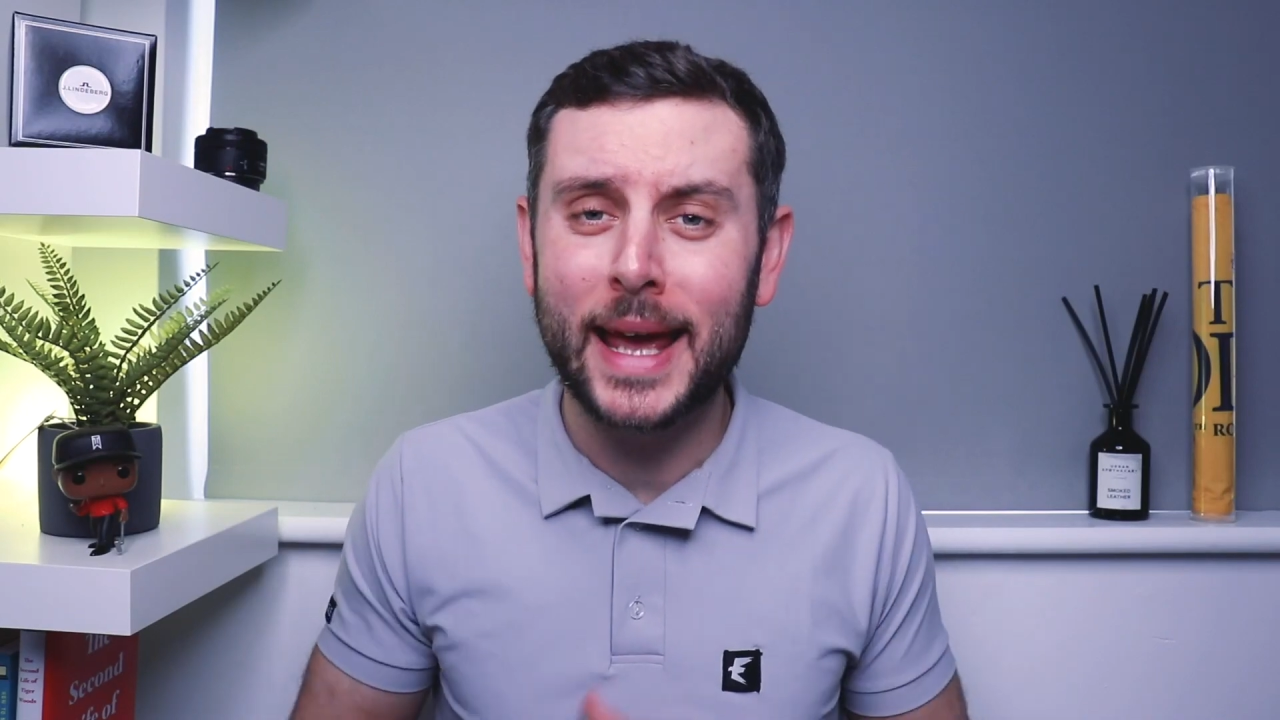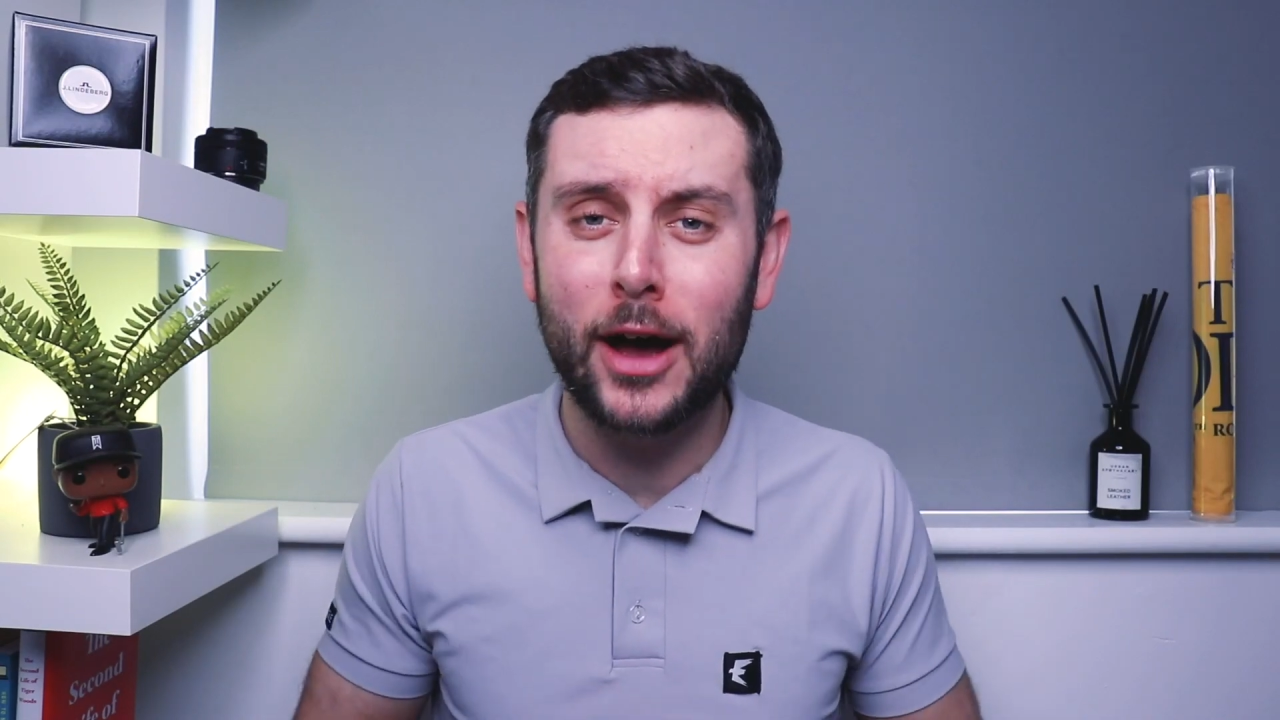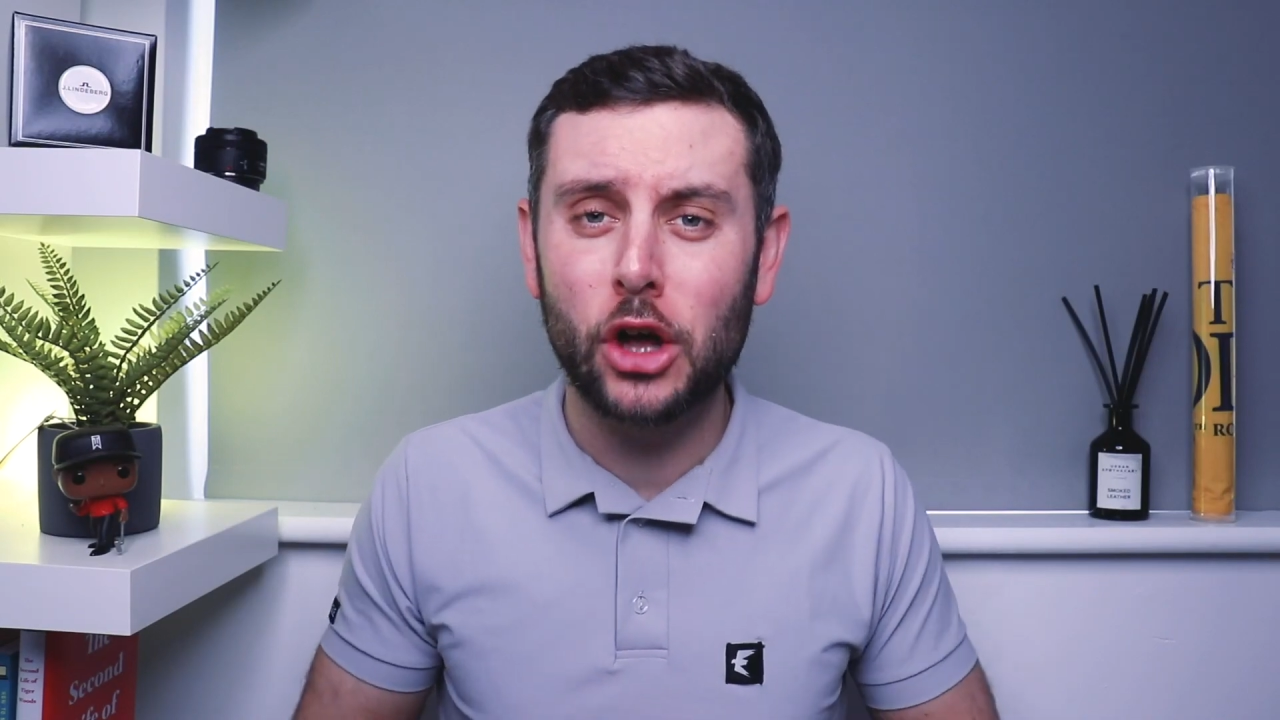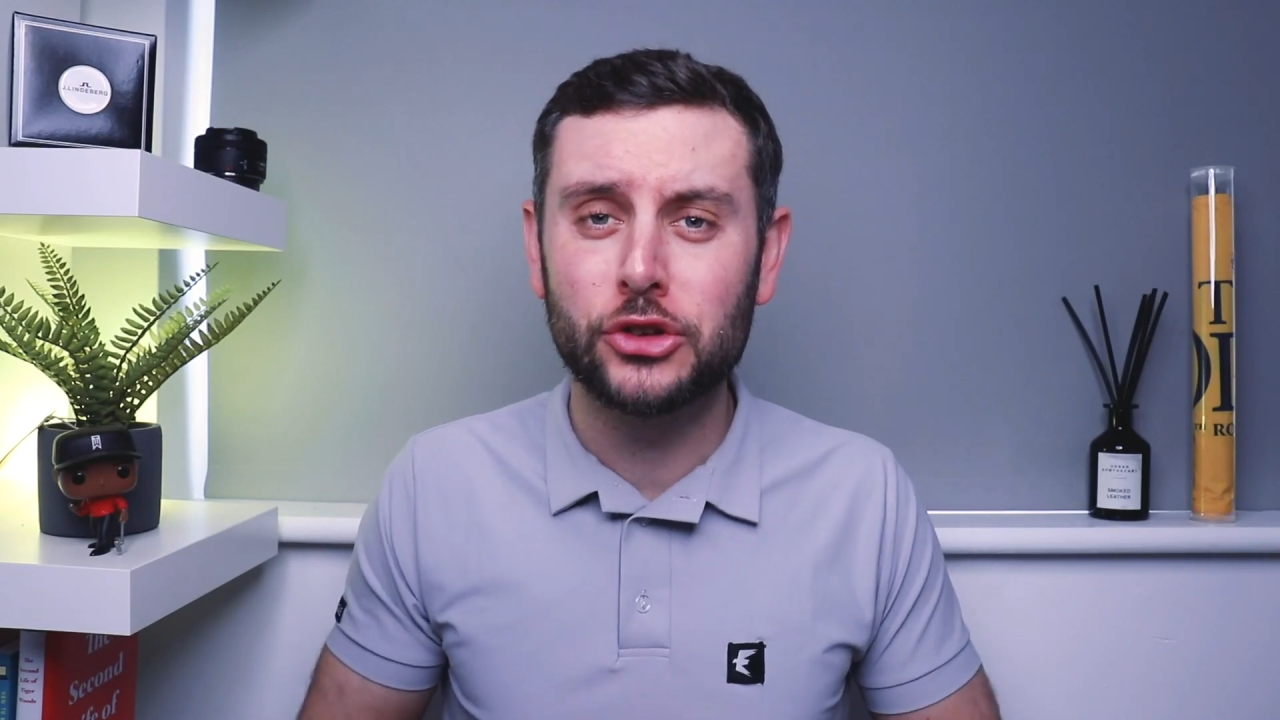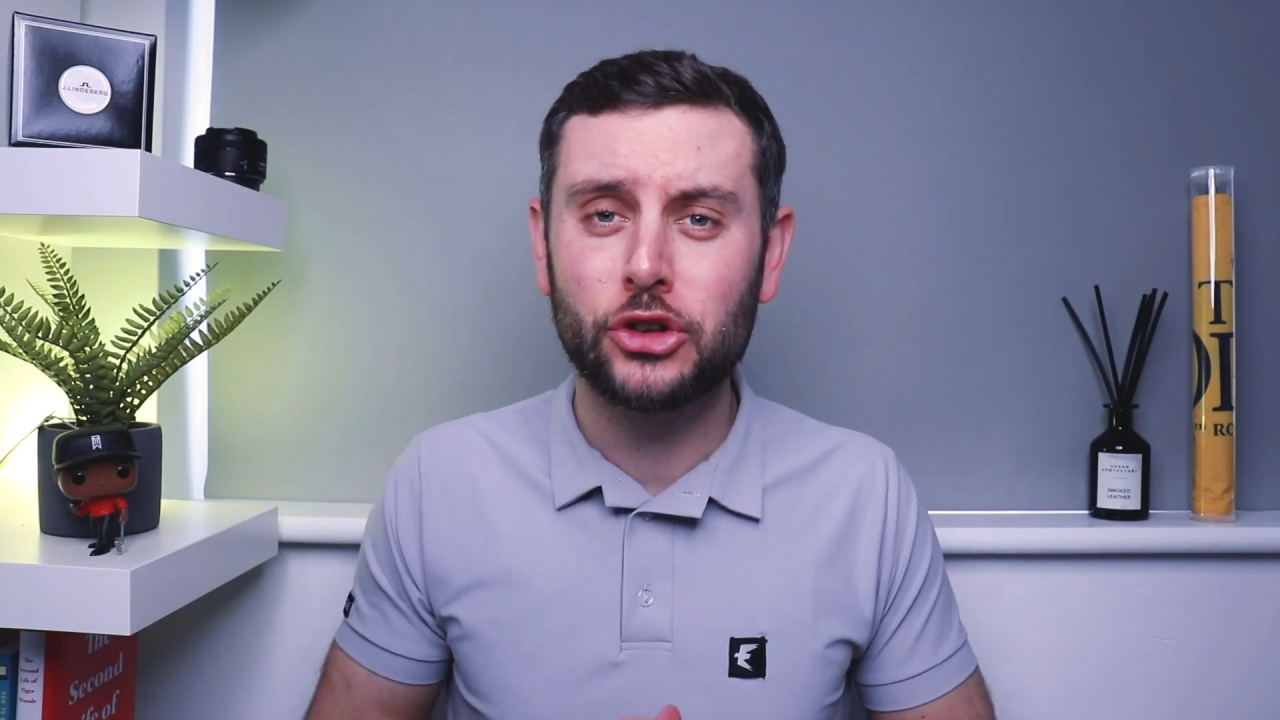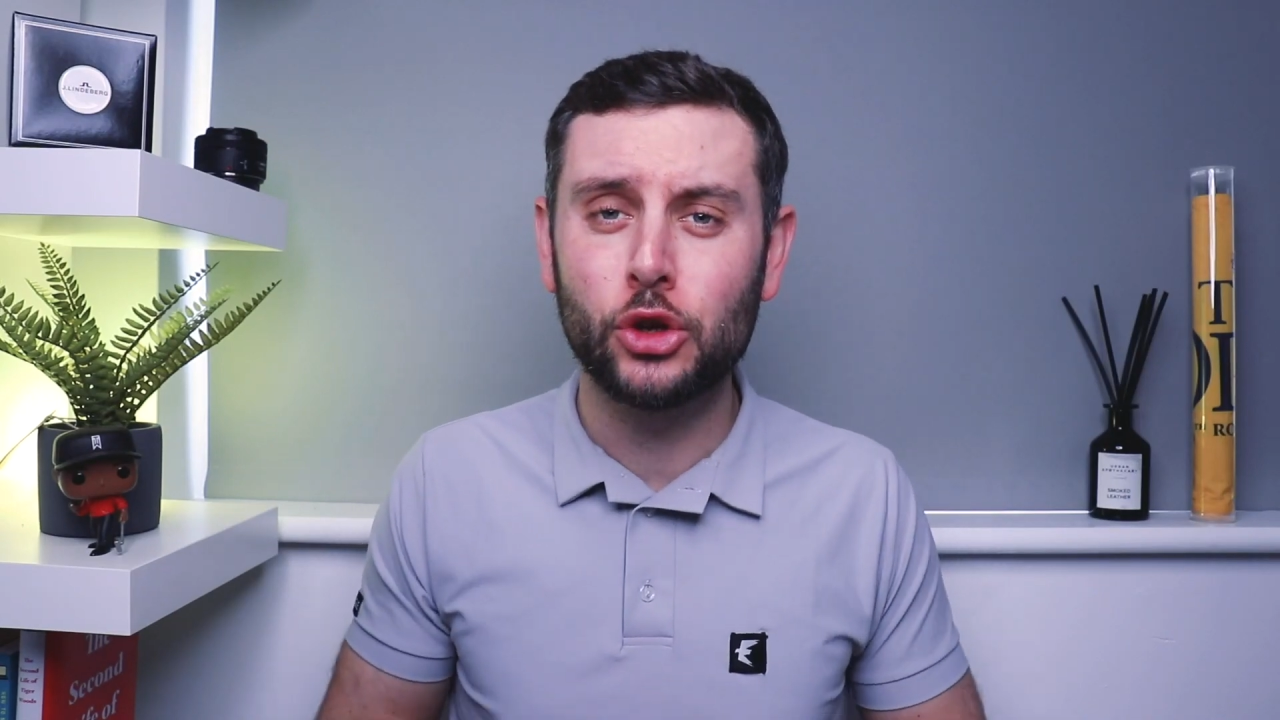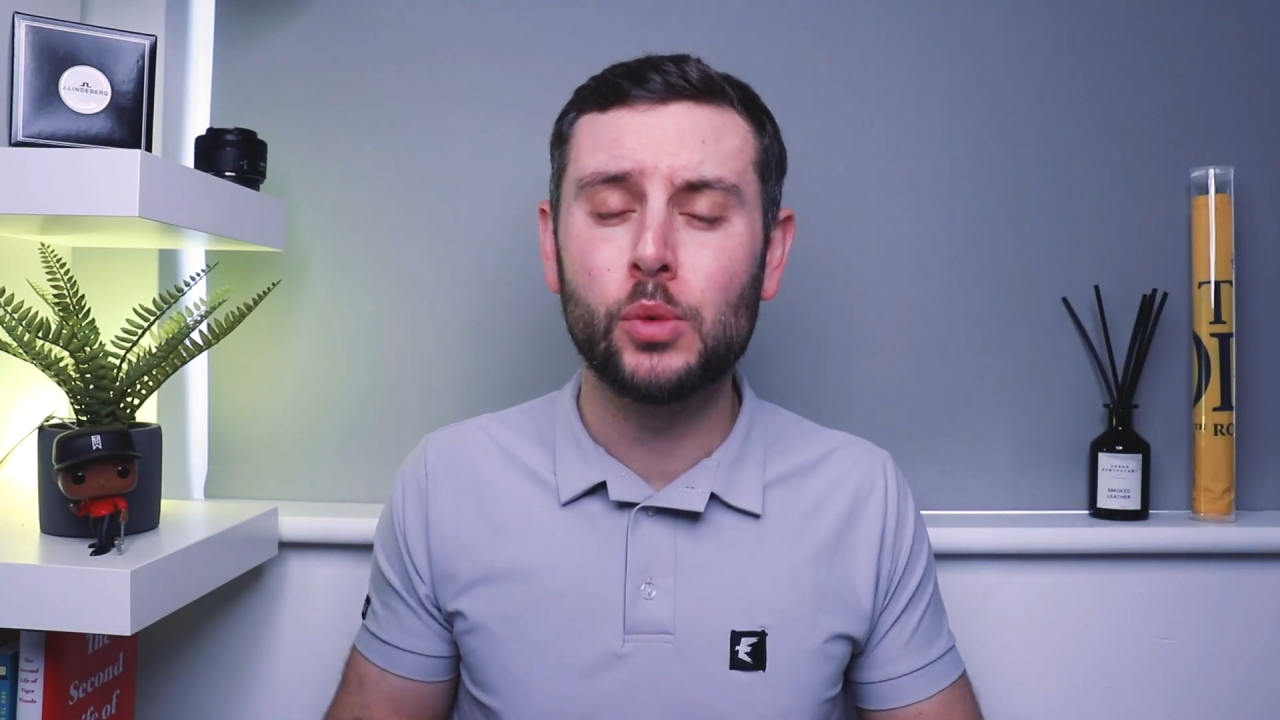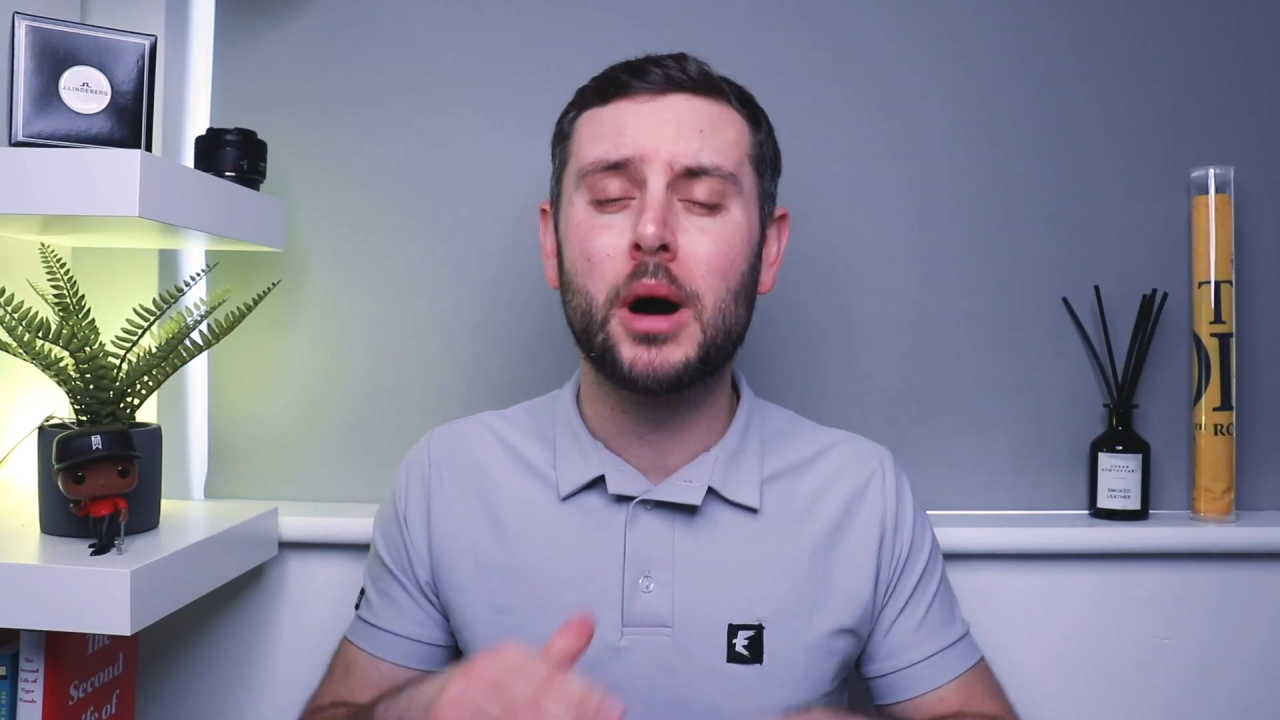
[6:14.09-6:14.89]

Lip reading: get on to